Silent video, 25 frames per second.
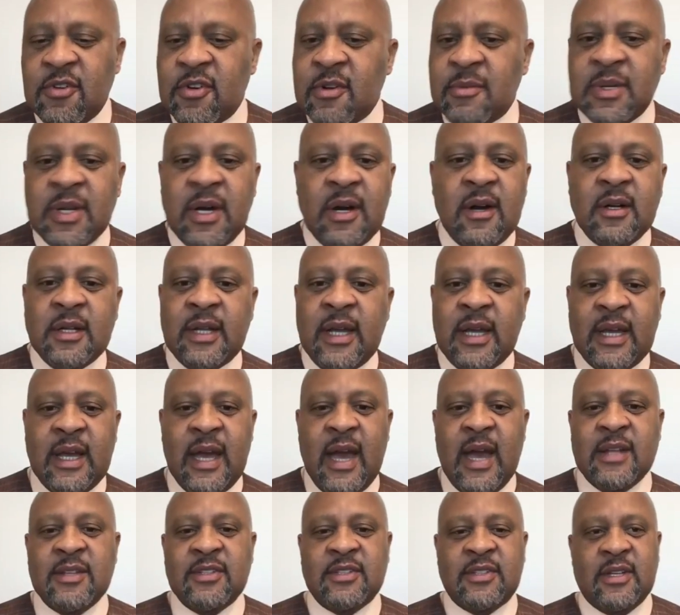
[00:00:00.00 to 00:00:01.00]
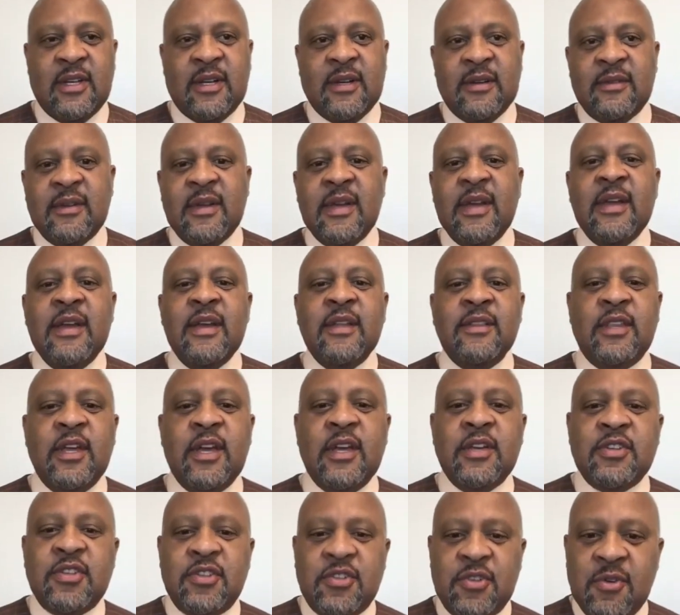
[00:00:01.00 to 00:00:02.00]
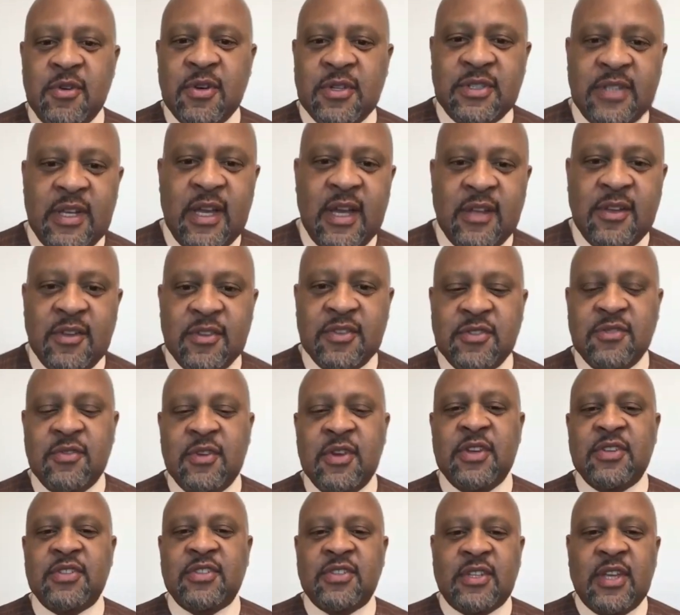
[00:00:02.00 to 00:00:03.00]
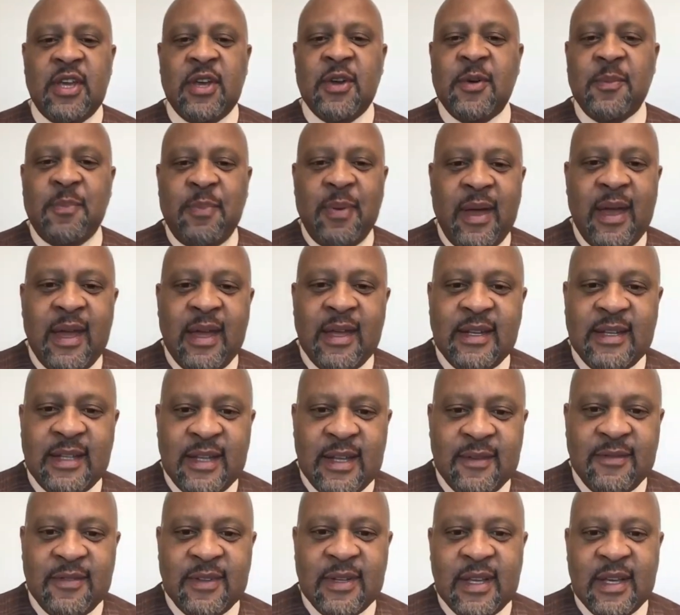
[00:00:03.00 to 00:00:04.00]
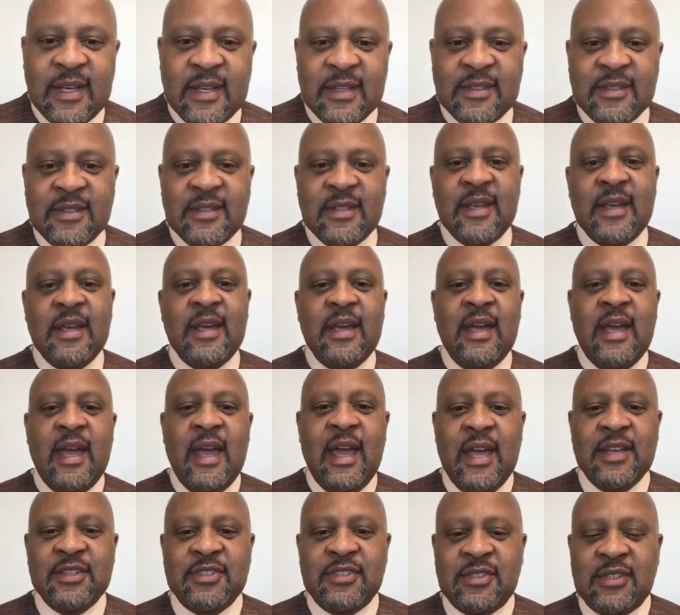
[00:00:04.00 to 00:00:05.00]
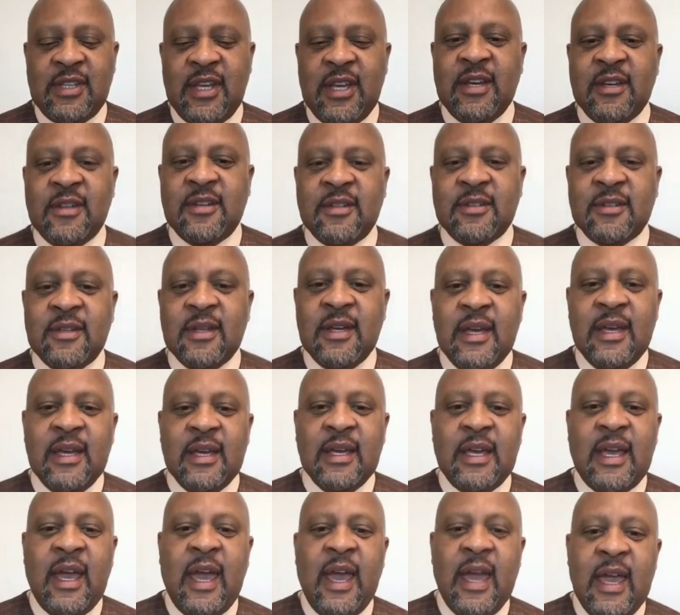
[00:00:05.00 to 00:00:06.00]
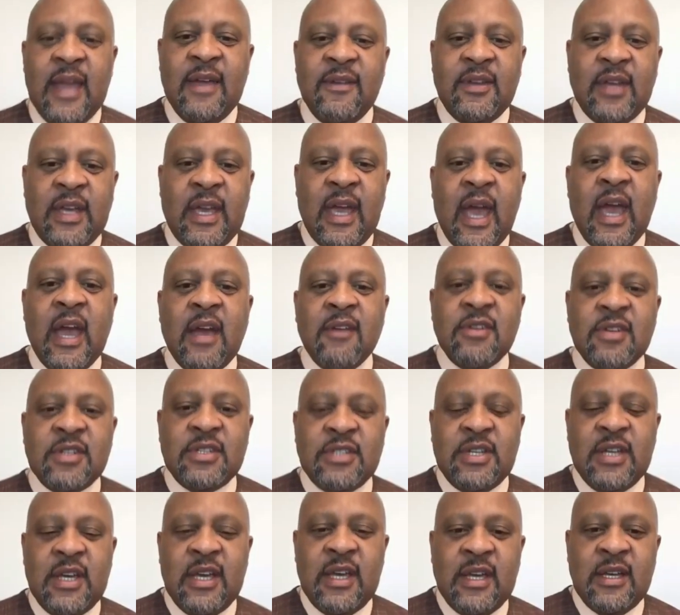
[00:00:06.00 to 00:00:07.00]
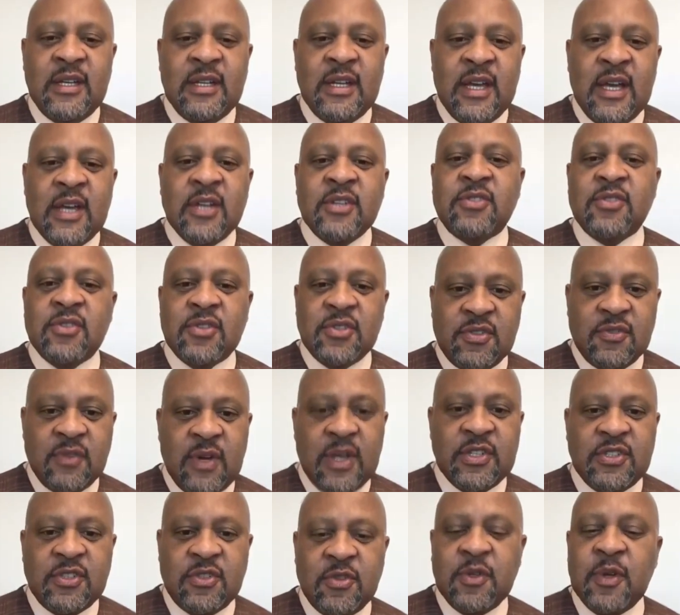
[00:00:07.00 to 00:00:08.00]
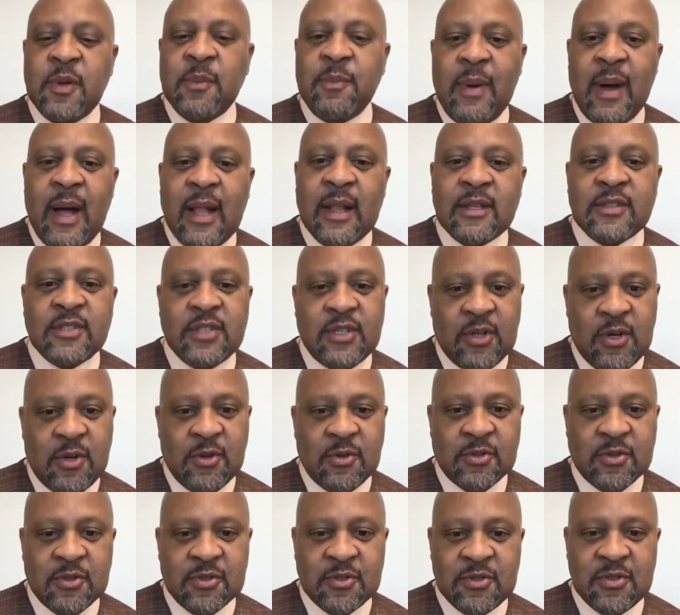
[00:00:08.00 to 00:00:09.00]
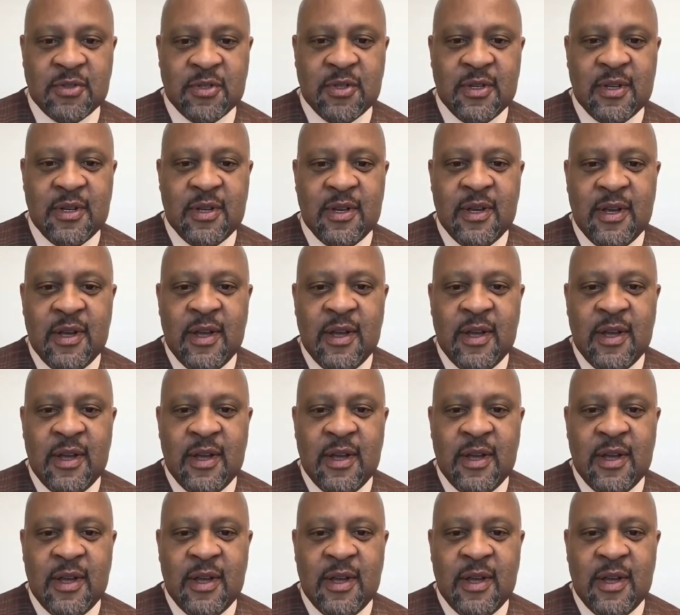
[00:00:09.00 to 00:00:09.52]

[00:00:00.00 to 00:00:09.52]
Storm and all that kind of stuff. The insurance industry still paid dividends and still gave guaranteed interest rates to the policyholders.